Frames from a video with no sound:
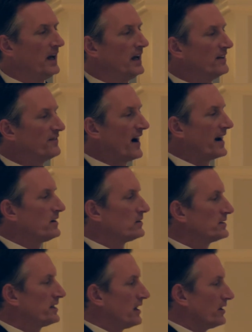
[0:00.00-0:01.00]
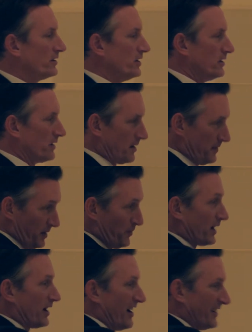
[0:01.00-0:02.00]
If I don't tell you, and I'm going to
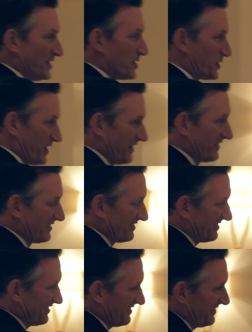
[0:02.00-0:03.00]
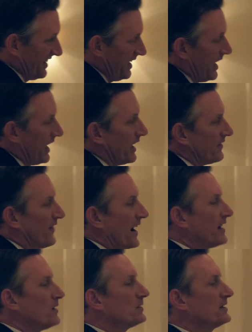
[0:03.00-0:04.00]
pick on you, okay? If
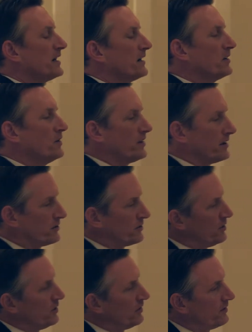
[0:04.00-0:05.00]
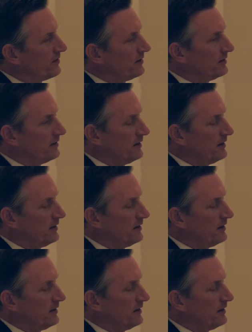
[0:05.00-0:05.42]
I don't tell you the truth,